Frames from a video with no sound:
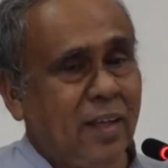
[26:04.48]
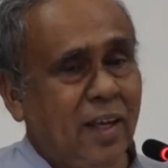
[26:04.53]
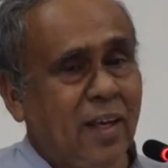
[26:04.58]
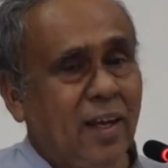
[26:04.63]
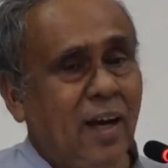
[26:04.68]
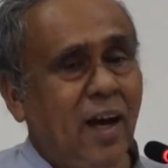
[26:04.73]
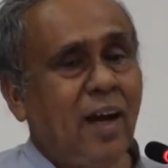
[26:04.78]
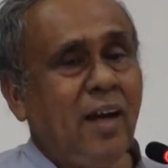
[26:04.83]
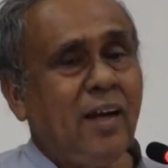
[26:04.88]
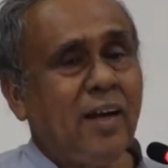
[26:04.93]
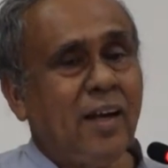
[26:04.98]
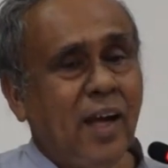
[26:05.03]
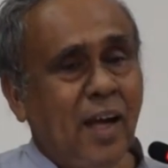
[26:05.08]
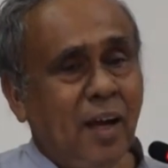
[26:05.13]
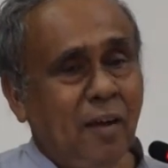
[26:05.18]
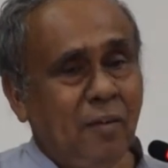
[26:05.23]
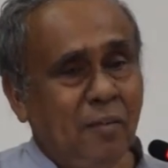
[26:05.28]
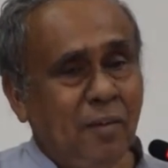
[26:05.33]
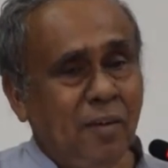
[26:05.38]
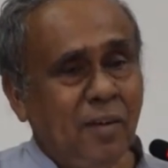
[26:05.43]
they can't
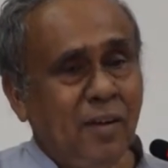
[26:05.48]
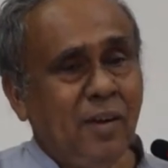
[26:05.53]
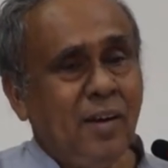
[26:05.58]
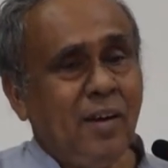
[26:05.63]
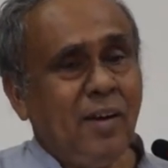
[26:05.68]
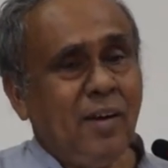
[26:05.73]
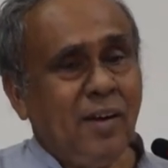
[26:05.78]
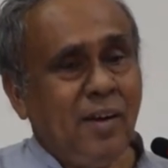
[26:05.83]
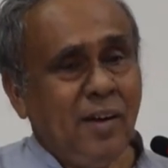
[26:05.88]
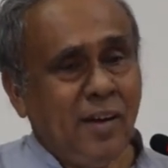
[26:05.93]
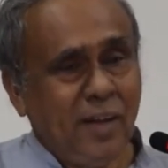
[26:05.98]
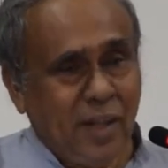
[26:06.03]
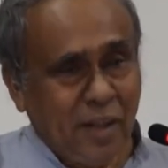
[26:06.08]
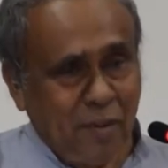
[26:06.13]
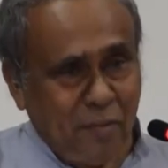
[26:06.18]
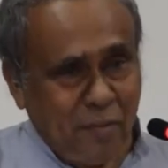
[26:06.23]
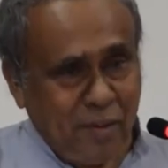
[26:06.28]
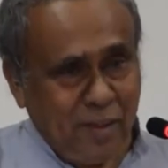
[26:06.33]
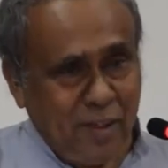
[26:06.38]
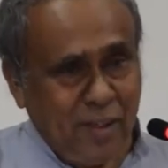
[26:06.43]
have
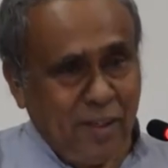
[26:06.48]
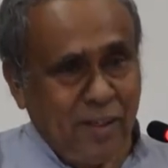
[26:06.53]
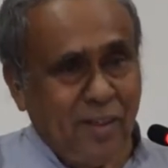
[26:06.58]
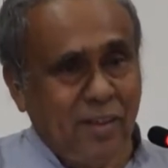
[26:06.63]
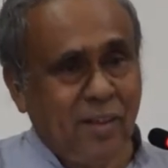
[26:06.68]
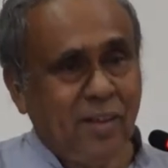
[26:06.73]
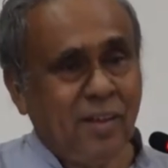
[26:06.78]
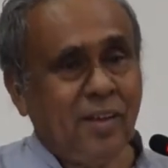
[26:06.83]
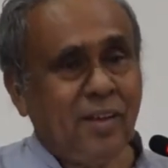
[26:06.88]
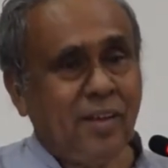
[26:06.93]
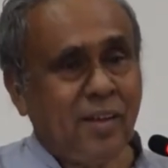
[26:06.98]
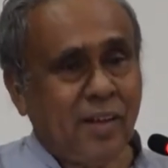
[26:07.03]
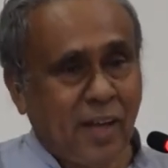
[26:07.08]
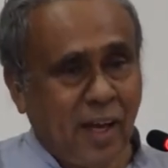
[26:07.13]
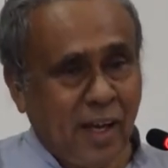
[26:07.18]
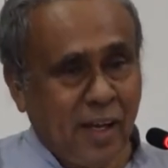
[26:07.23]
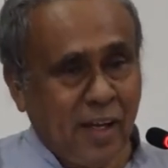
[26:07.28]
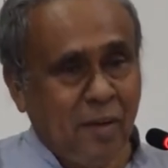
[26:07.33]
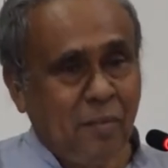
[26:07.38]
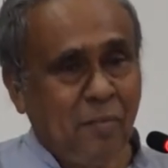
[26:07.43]
definite
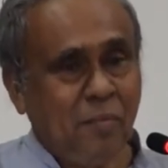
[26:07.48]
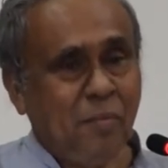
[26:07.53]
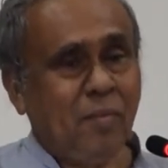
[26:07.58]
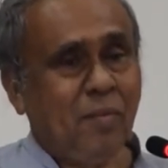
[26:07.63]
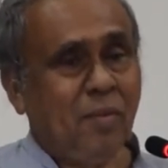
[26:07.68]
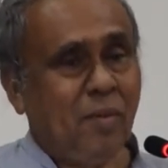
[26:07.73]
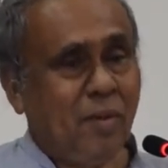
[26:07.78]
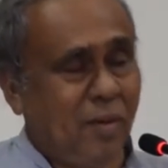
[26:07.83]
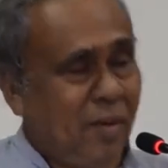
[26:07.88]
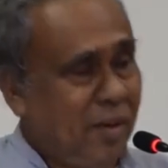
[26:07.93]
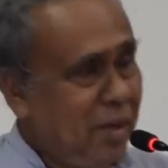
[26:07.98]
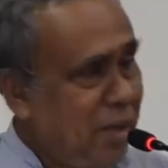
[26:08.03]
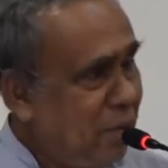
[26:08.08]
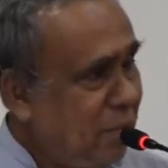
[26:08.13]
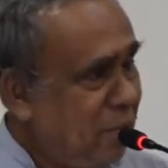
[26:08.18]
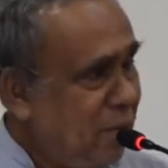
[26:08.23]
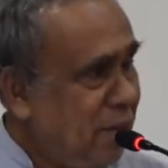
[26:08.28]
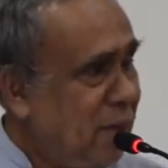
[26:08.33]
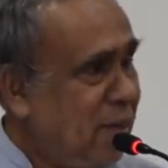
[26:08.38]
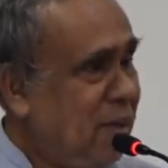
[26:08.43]
time or
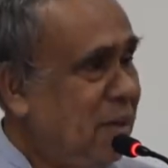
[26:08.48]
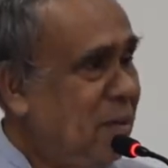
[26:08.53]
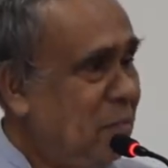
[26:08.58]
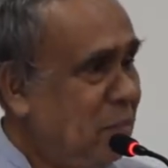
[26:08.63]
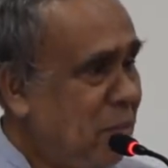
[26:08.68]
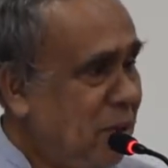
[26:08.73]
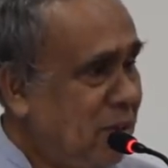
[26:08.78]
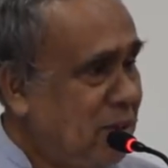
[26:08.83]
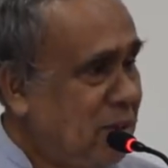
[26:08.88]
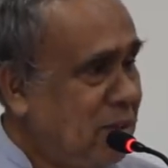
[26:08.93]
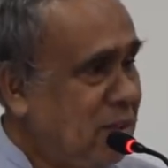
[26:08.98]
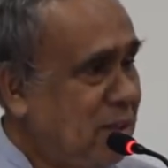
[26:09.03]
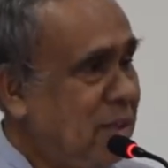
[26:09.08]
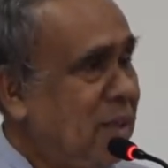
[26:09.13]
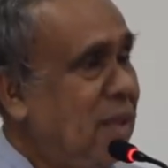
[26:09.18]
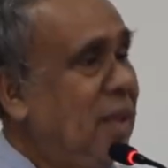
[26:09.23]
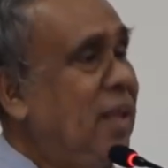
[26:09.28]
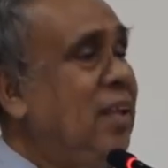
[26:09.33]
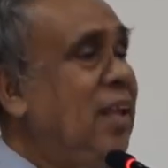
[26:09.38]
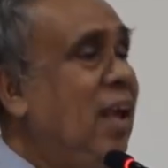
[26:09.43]
definite position.
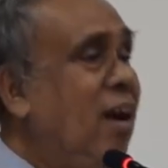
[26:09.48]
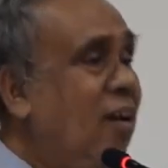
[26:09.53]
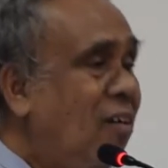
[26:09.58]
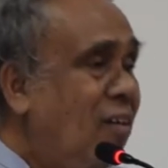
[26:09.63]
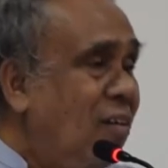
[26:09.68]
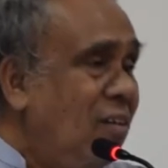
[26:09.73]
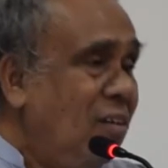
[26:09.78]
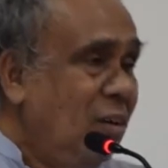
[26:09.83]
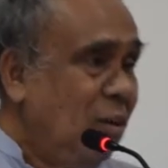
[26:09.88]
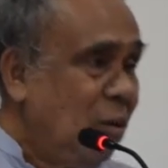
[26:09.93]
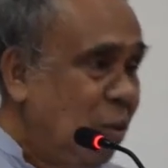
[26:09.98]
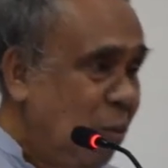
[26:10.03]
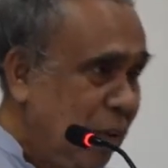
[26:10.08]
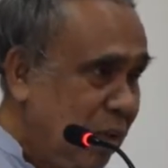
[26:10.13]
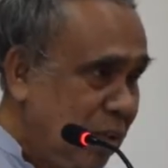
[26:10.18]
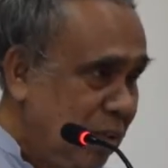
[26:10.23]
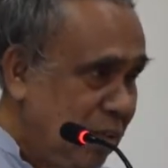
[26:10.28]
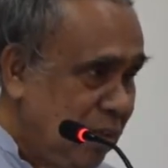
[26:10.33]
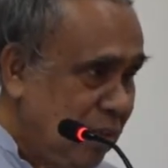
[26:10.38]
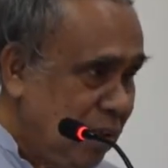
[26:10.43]
They are all
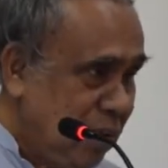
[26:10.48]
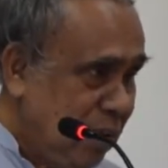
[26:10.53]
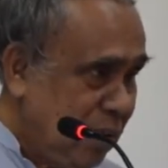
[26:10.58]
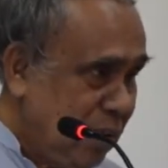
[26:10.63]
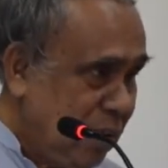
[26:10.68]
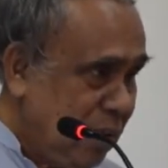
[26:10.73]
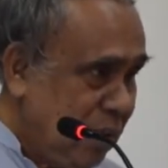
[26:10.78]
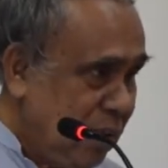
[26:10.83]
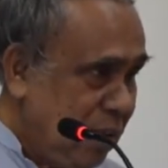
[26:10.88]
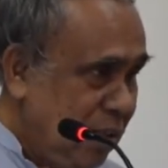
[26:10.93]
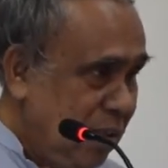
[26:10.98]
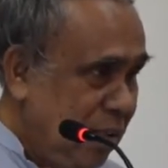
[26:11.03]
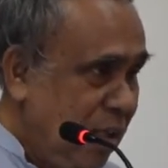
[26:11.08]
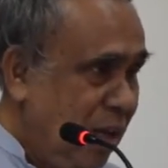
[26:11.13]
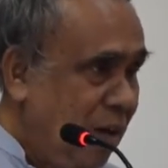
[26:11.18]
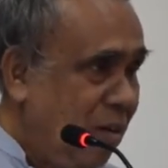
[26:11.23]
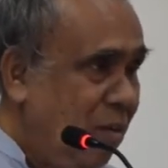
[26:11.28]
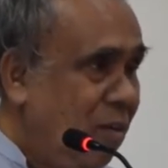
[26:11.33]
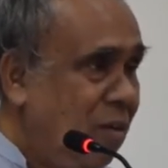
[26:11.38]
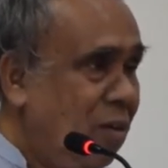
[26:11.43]
over.
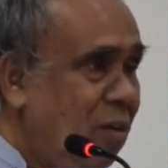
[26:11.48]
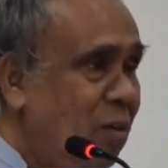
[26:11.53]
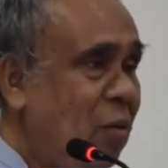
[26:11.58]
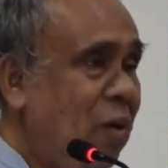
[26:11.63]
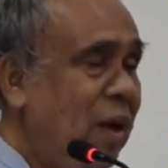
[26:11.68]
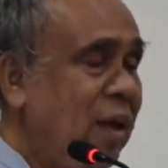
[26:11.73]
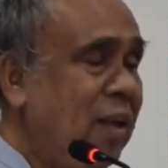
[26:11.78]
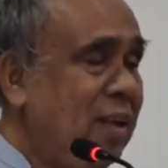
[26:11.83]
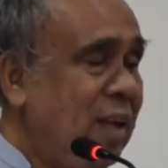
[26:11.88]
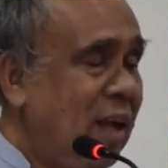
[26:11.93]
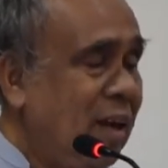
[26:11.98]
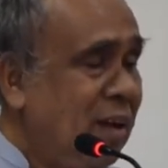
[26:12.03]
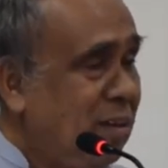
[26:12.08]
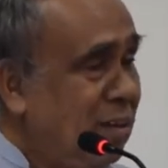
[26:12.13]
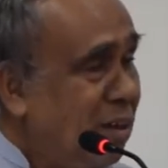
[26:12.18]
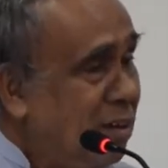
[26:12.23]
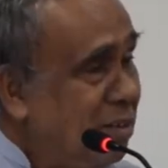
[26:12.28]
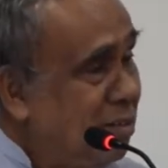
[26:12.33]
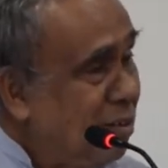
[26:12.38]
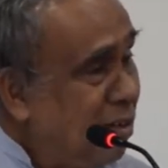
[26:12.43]
They are all over and they
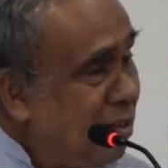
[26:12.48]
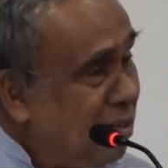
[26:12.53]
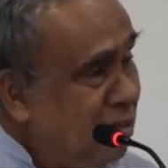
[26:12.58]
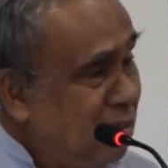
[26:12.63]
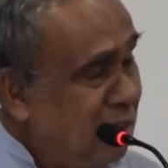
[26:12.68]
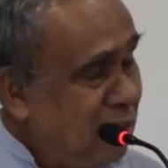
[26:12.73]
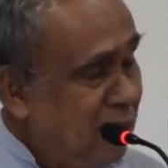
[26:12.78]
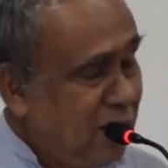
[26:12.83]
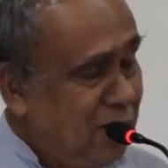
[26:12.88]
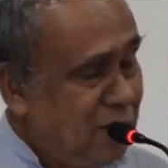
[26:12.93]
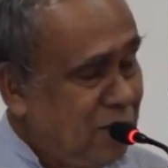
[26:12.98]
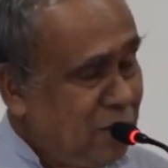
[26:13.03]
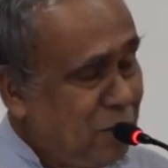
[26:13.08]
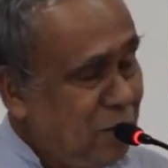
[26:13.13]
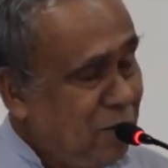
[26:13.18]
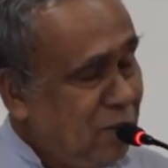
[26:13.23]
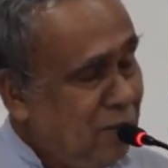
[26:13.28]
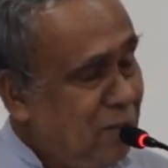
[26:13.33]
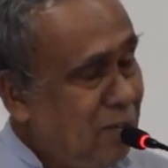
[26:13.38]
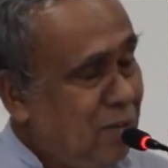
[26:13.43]
are not
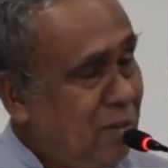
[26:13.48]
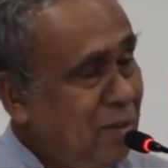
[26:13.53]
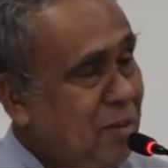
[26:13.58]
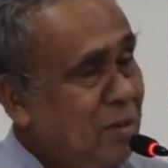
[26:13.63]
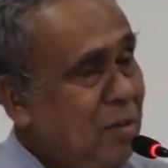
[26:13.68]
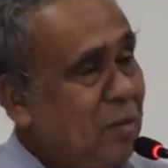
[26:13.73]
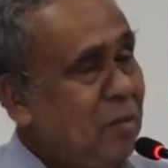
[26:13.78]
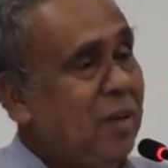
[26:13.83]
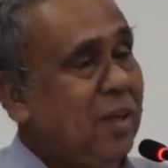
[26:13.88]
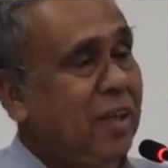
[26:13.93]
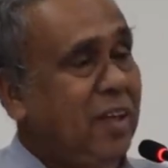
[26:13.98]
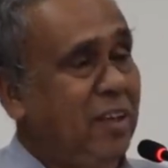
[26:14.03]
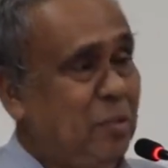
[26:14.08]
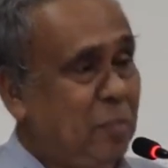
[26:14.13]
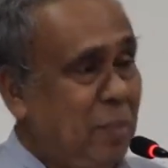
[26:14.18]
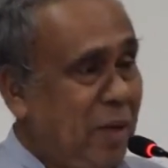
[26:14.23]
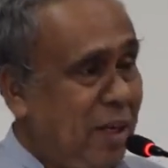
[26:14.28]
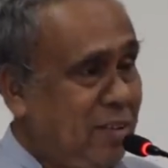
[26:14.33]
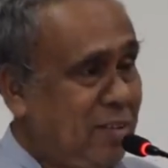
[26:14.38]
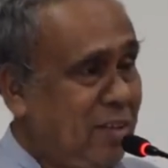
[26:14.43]
all over in
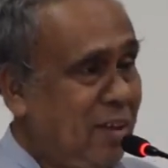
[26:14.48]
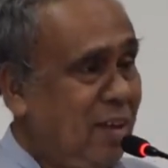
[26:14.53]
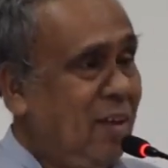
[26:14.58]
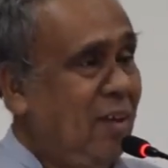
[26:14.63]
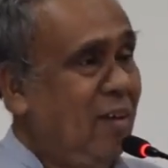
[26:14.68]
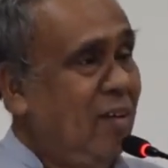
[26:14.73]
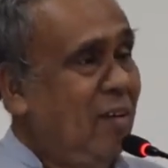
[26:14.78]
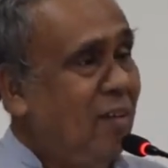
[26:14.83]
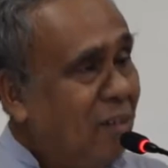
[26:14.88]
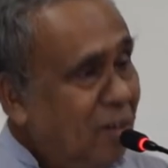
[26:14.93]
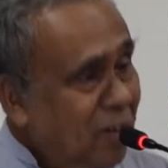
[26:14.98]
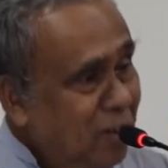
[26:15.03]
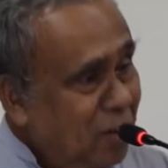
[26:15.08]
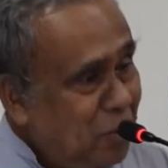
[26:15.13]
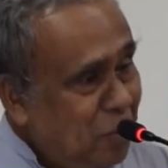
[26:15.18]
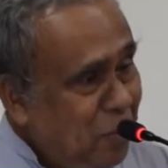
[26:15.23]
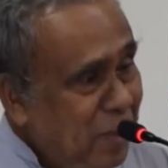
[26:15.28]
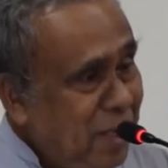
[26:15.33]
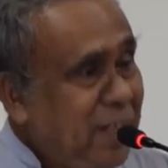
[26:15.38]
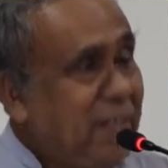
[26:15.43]
space, all
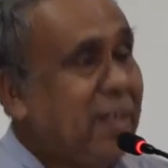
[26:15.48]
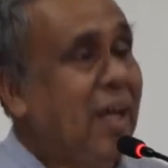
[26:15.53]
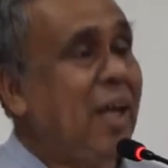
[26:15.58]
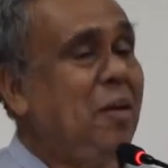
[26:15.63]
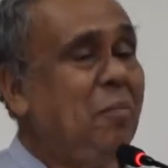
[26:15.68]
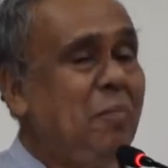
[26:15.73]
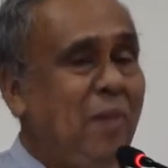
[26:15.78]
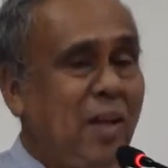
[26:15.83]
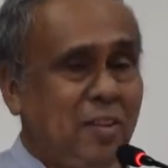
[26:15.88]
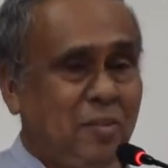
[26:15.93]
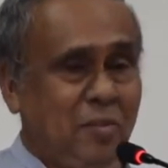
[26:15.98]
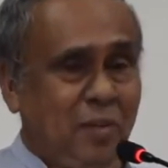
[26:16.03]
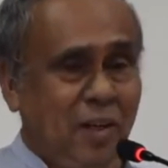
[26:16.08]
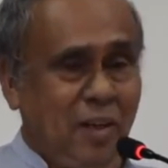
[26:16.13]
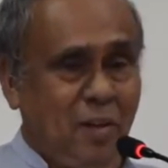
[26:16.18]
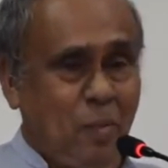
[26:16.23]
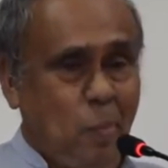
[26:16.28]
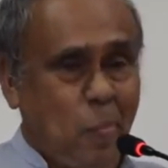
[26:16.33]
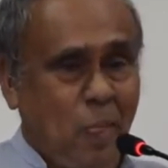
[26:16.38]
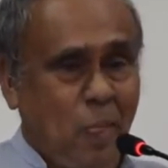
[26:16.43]
over in time as well.